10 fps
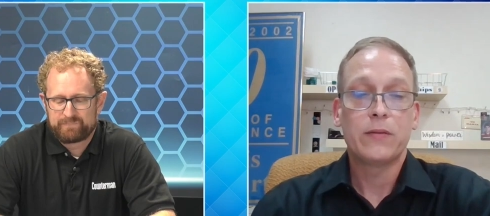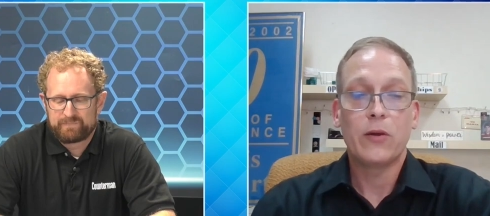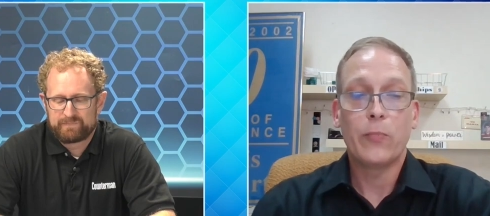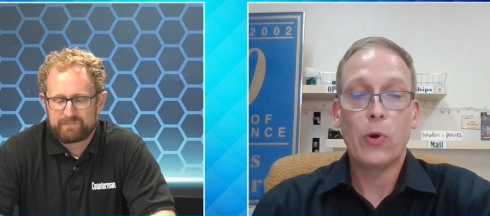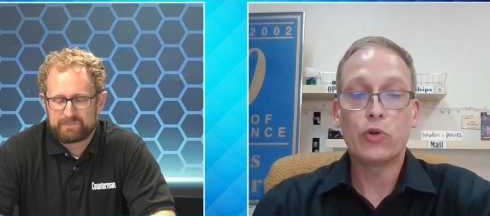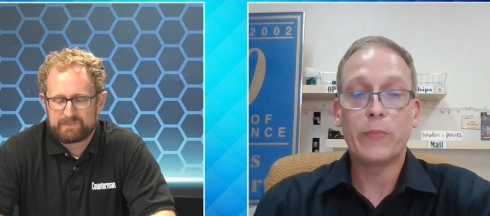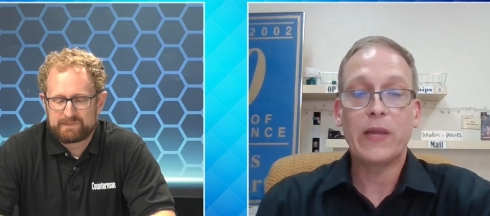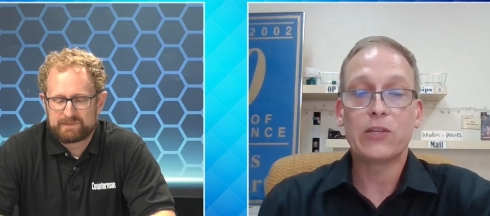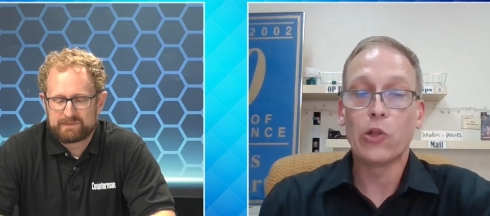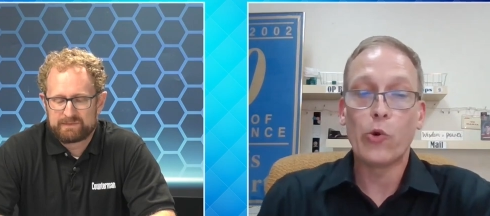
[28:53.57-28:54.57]
Speaker 1: So POJA
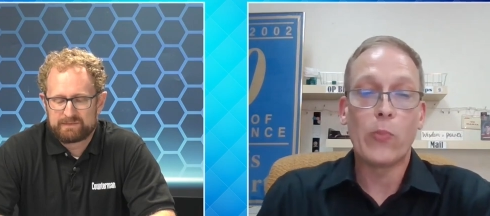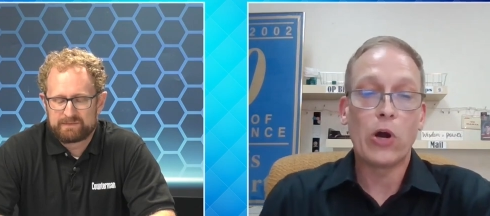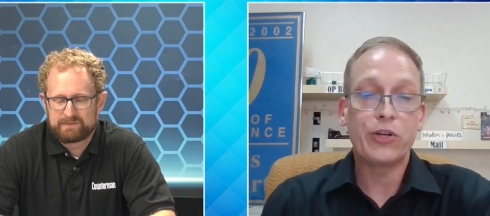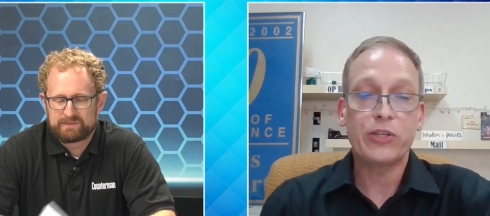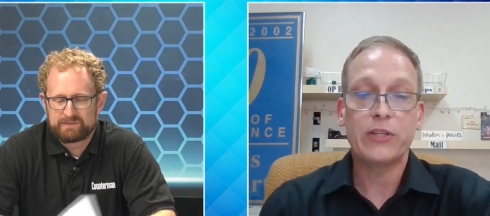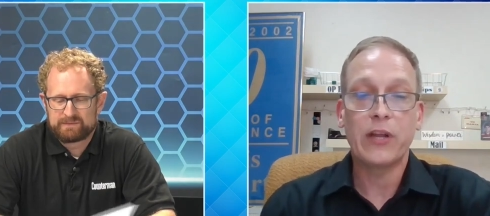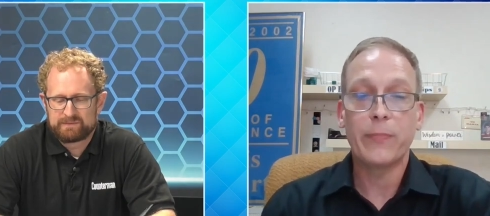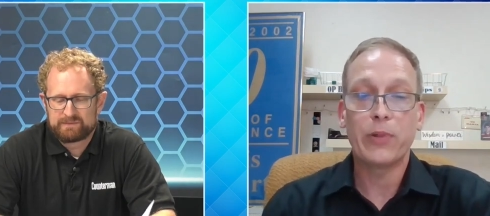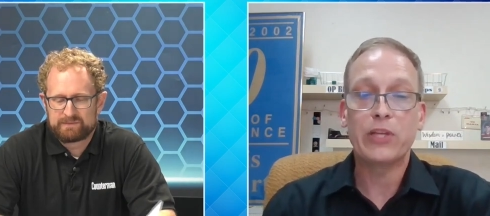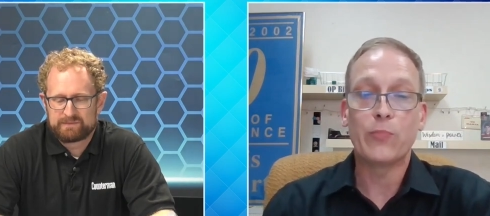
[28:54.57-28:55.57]
makes low margins, and
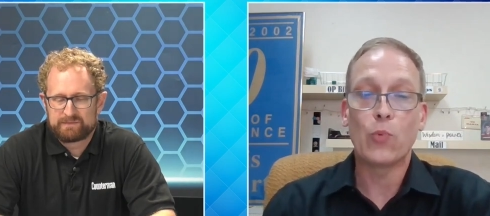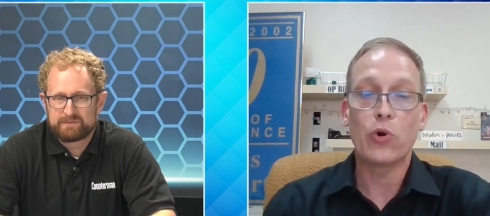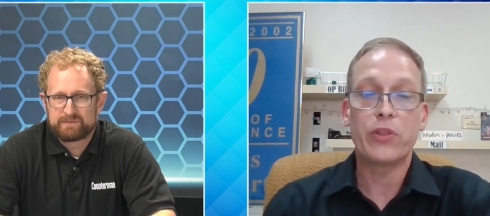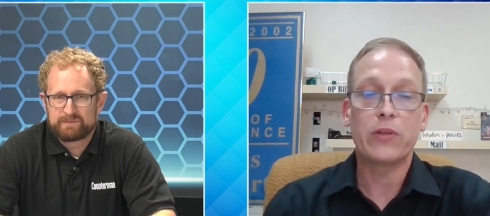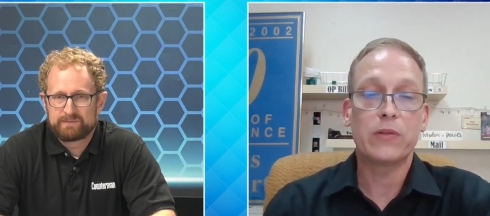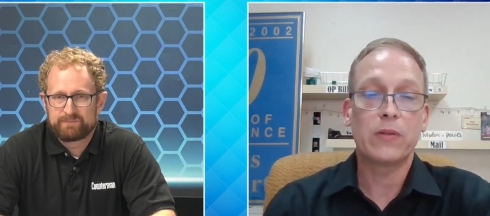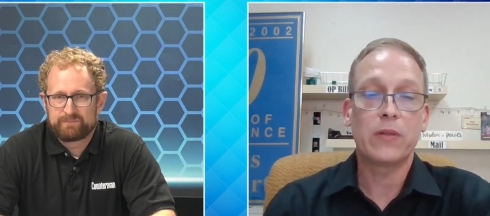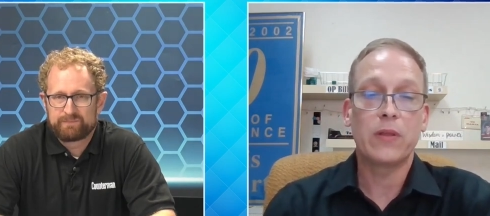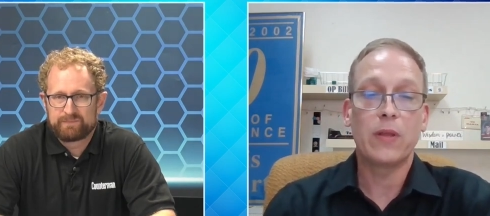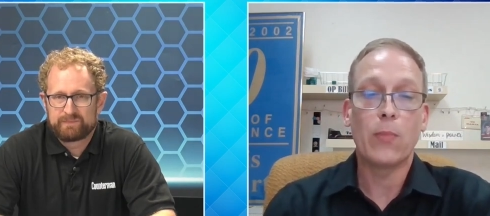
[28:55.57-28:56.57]
it bleeds more the,
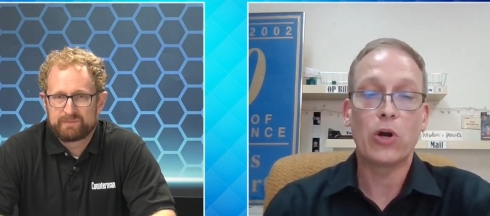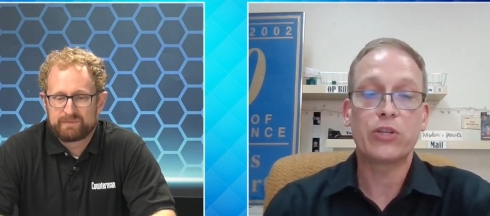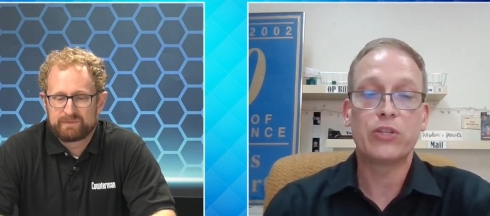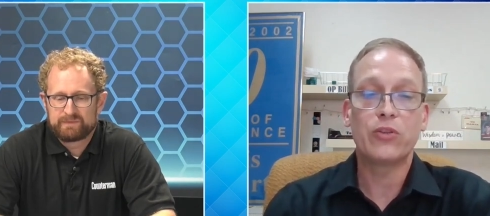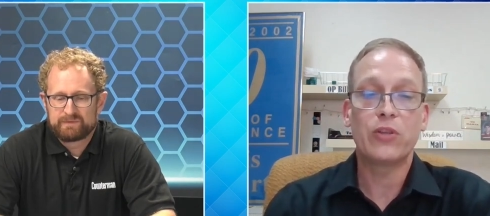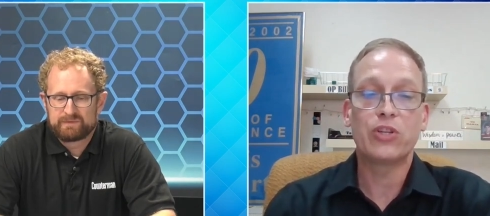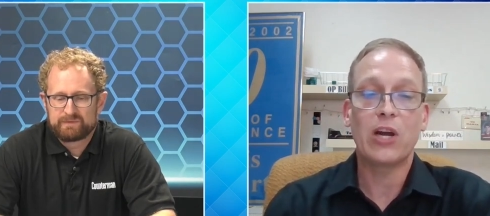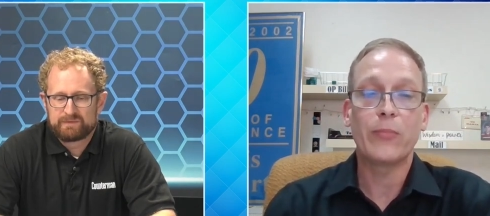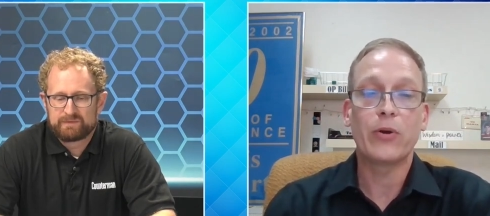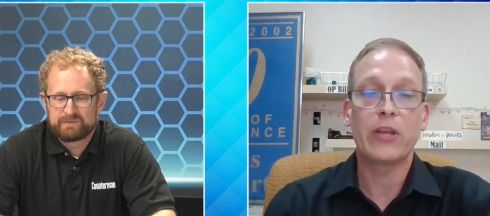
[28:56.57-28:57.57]
the margins to the
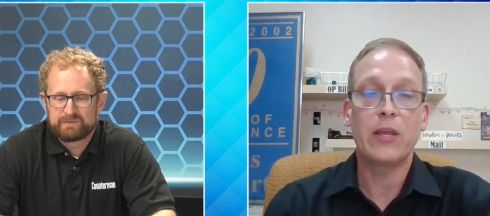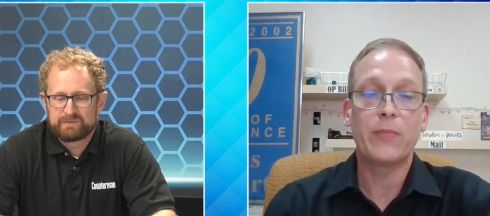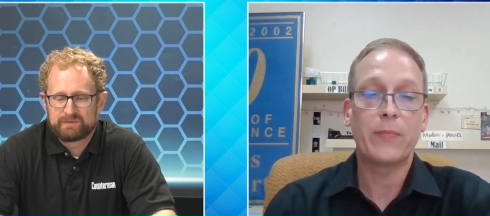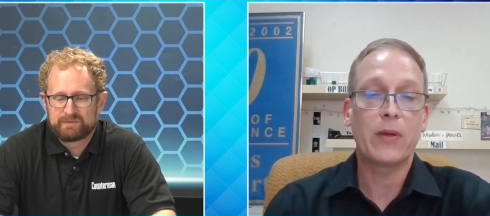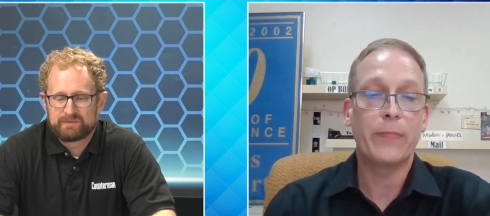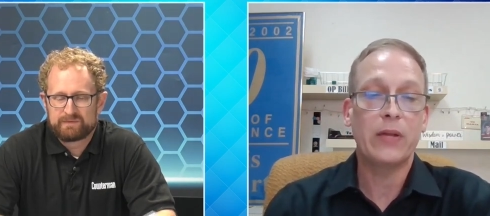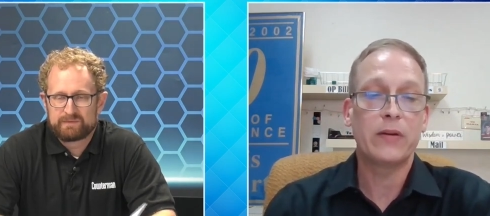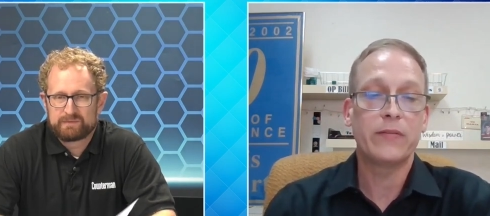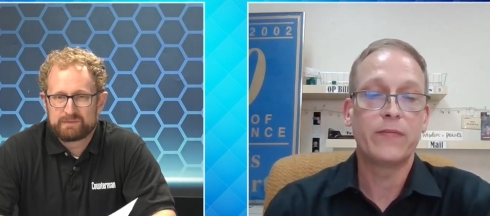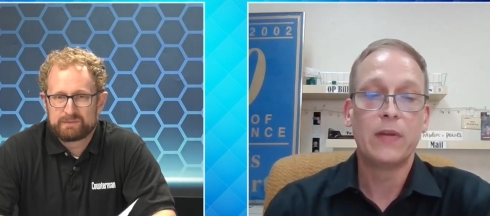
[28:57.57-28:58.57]
jobber to keep them
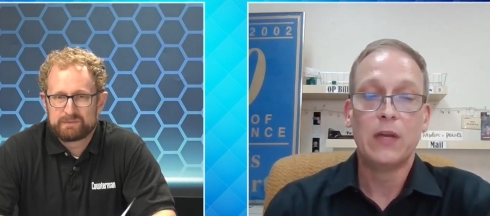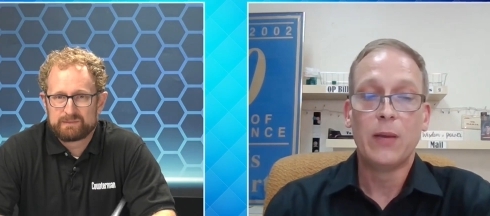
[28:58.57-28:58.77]
competitive.